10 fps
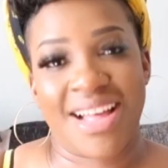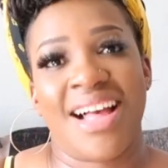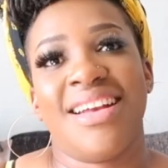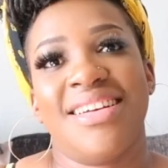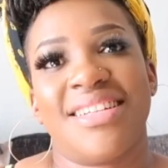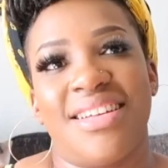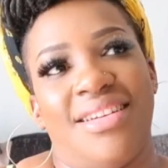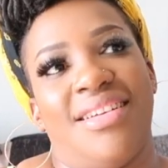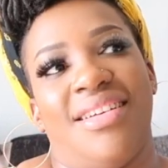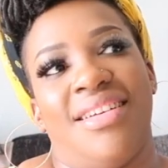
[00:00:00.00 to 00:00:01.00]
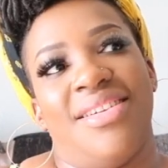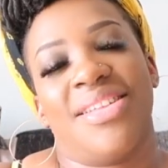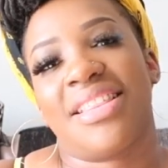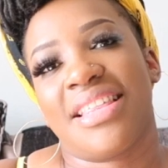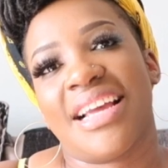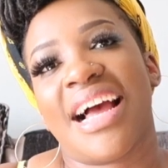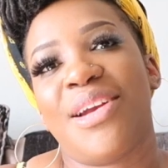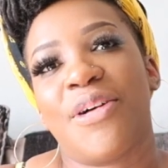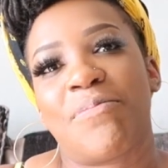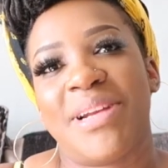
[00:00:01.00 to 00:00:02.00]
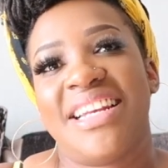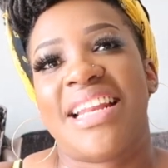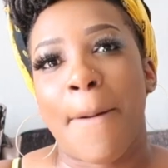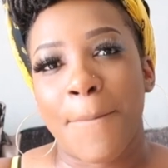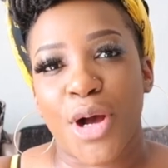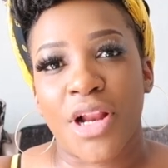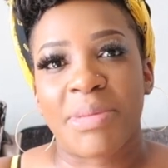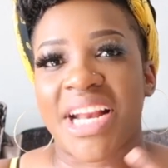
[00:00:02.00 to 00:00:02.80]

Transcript: And another thing, I love playing netball,